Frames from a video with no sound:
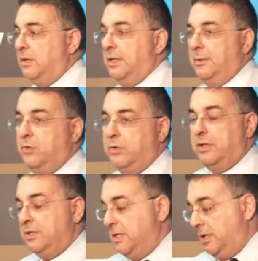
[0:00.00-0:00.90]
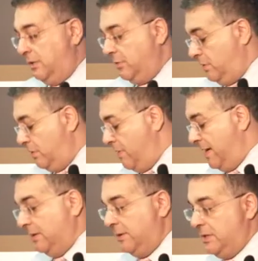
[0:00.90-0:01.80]
and I'm not going to take you through the
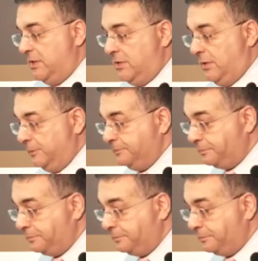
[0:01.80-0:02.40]
granular detail.